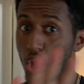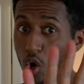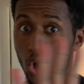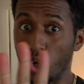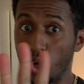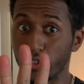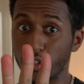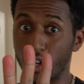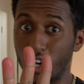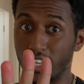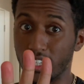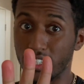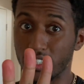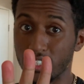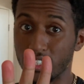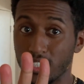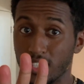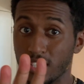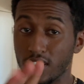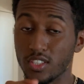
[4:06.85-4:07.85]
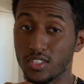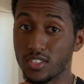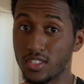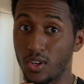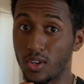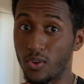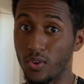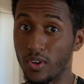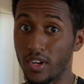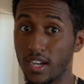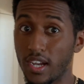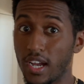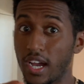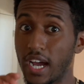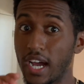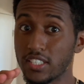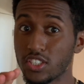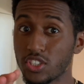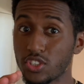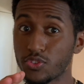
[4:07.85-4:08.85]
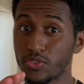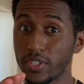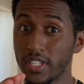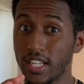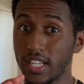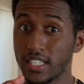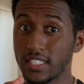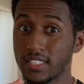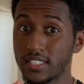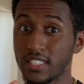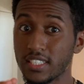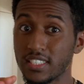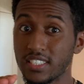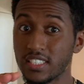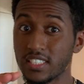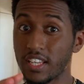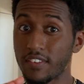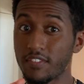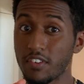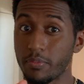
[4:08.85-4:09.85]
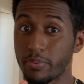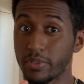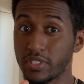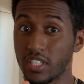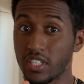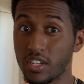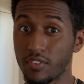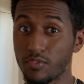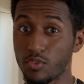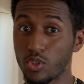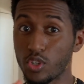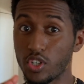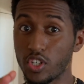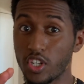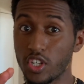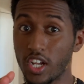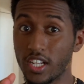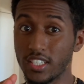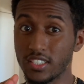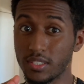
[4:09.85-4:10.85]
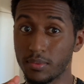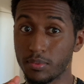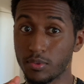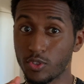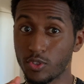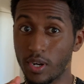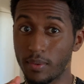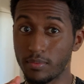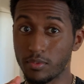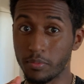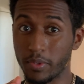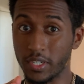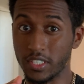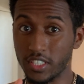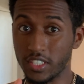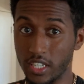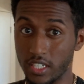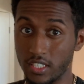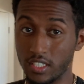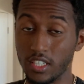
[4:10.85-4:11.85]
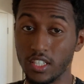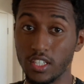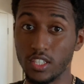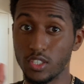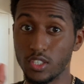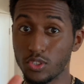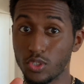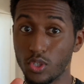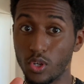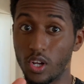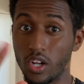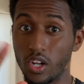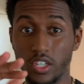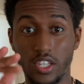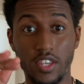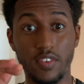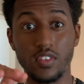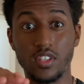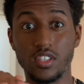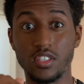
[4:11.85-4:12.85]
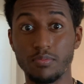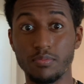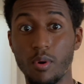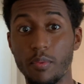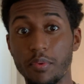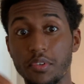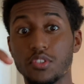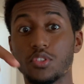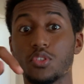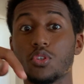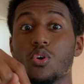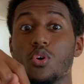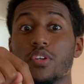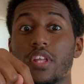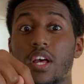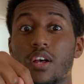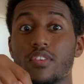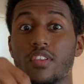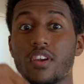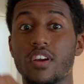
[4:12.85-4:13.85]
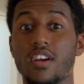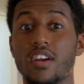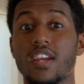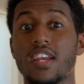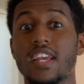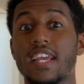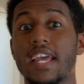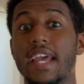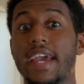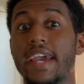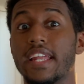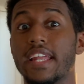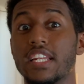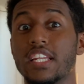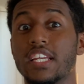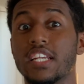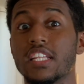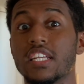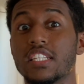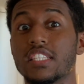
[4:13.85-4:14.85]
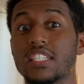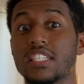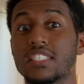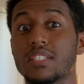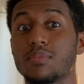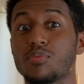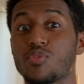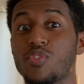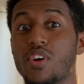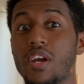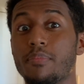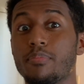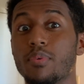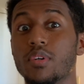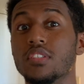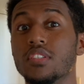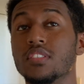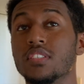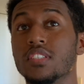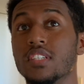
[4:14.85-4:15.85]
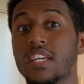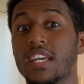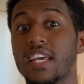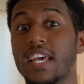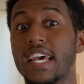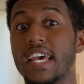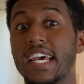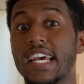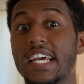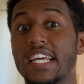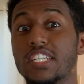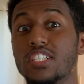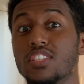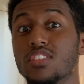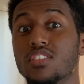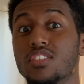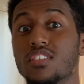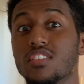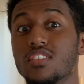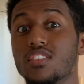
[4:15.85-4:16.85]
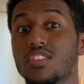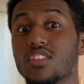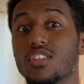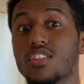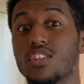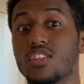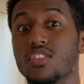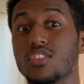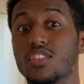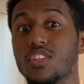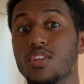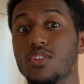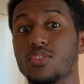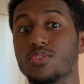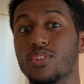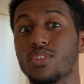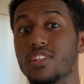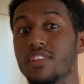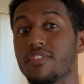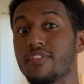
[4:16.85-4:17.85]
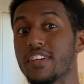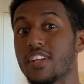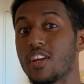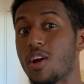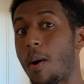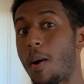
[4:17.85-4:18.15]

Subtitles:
Hold on. So, I just realized 70% of you are not subscribed to my channel. So, I'll give you this moment to go down there and click the subscribe button and continue enjoying the video.